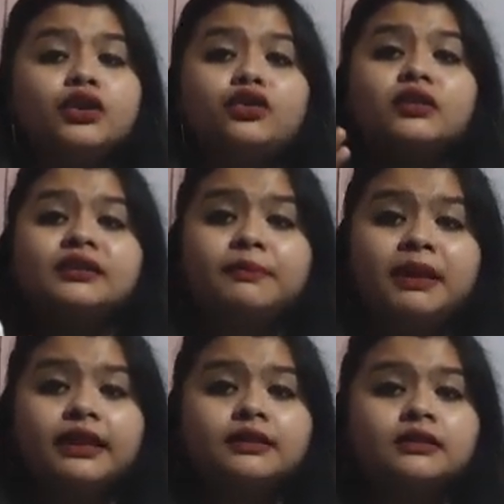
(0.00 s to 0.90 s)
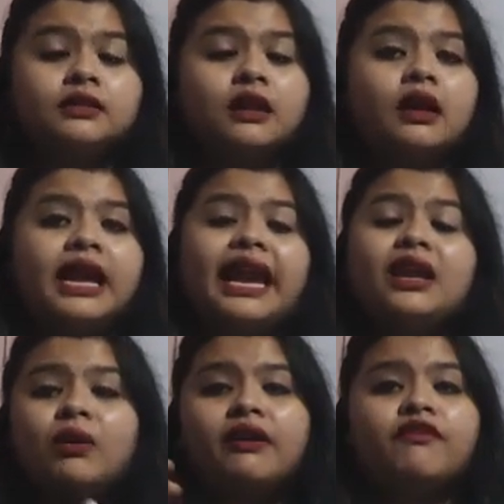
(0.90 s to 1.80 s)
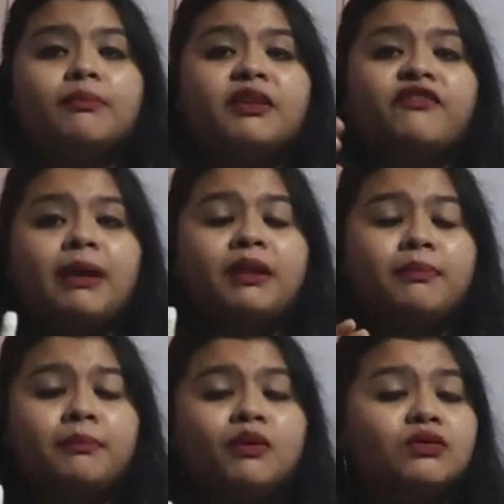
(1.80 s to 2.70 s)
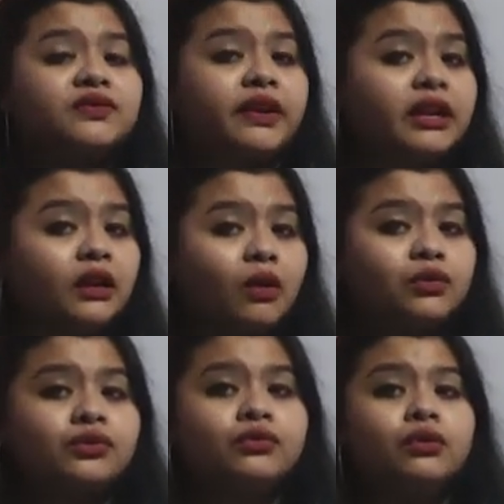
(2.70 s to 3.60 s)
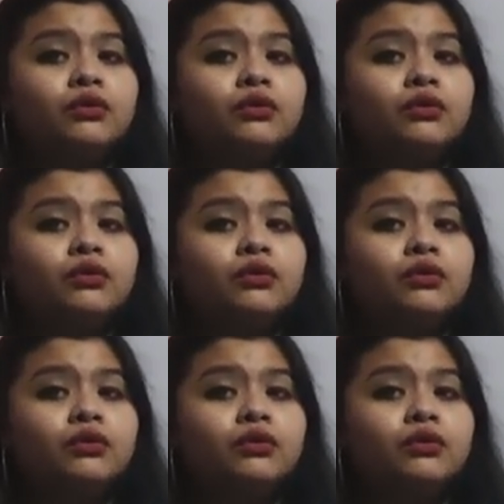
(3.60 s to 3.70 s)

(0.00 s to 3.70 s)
to your siblings, anyone from the family member who's very close to you,